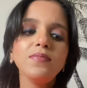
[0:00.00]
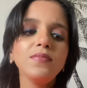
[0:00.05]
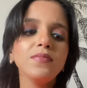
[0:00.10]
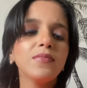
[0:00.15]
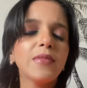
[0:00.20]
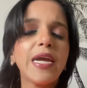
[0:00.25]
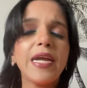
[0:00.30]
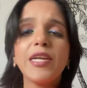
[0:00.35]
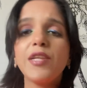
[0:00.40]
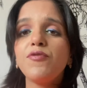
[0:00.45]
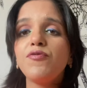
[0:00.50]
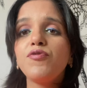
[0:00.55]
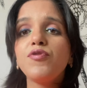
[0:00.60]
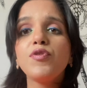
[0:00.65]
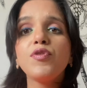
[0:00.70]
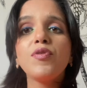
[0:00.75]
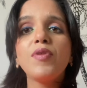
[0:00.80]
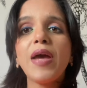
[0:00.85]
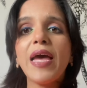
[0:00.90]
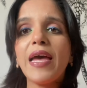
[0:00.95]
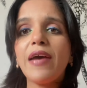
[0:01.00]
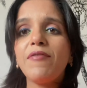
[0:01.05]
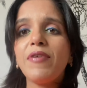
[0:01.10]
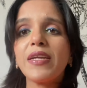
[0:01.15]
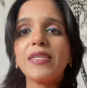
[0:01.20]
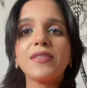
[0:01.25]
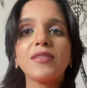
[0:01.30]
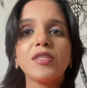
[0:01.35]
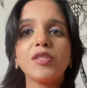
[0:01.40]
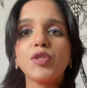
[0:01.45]
And if you have
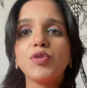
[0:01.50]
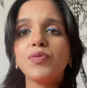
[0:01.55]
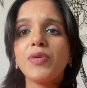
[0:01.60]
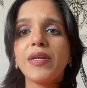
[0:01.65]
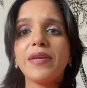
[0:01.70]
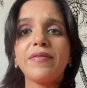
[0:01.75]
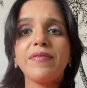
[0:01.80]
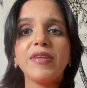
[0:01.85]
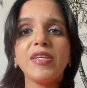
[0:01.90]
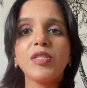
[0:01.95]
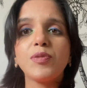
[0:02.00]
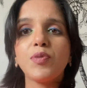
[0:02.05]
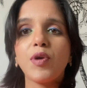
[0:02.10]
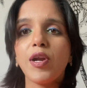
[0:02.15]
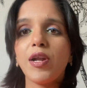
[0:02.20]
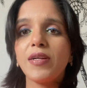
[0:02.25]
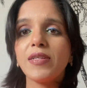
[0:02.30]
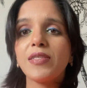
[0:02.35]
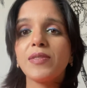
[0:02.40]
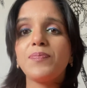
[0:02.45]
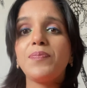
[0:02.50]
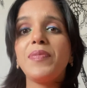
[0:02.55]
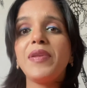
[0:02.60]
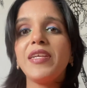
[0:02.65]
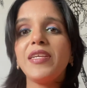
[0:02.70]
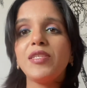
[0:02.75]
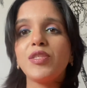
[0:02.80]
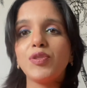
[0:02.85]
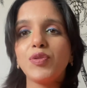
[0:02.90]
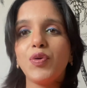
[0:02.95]
access to Catrice products,
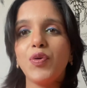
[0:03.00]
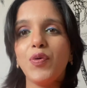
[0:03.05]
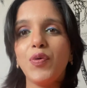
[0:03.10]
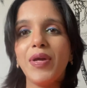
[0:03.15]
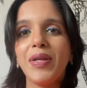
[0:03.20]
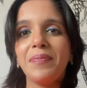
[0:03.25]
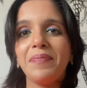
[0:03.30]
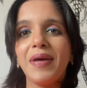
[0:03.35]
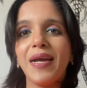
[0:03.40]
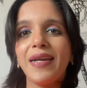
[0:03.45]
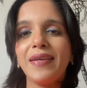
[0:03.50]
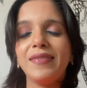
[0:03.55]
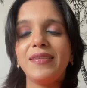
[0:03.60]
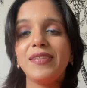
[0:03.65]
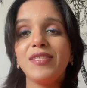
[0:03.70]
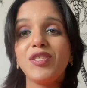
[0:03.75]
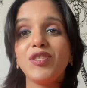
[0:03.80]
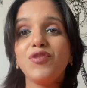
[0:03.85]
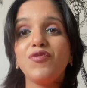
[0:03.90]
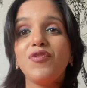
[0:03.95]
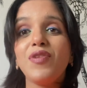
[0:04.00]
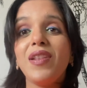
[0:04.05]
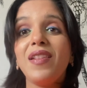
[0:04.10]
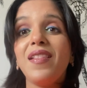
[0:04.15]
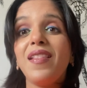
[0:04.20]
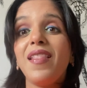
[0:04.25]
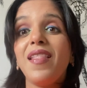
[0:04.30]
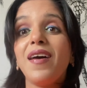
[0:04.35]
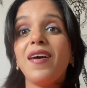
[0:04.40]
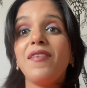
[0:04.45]
please go and buy this. You will
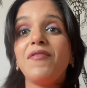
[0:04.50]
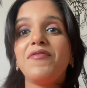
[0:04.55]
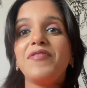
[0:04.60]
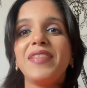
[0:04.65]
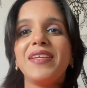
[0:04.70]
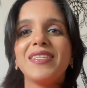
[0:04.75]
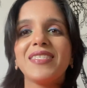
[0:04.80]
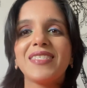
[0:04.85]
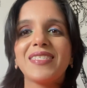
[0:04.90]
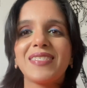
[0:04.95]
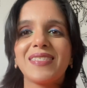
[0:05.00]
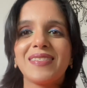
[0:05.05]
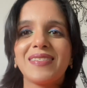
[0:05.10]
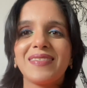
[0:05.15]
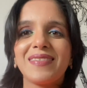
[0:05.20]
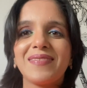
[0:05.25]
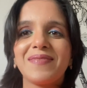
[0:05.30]
love this.